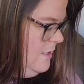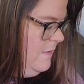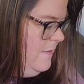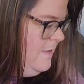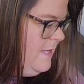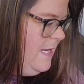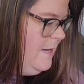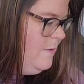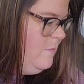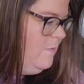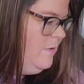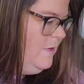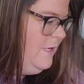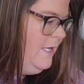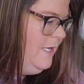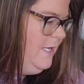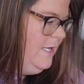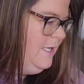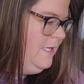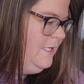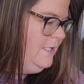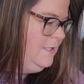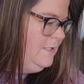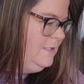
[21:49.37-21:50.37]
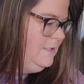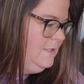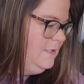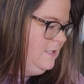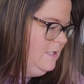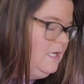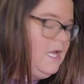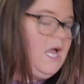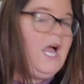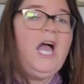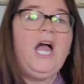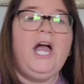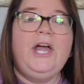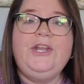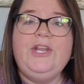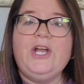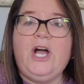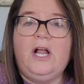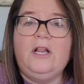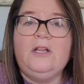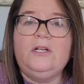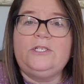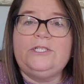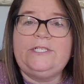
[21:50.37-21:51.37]
And that was a
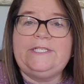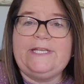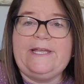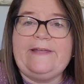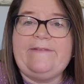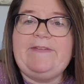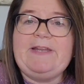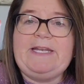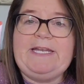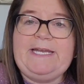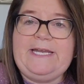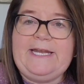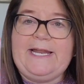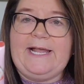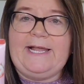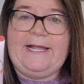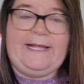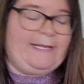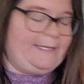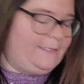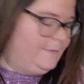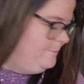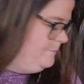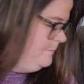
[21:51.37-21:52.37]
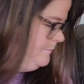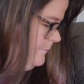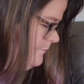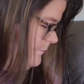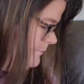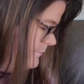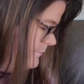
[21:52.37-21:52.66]
dollar seventy nine.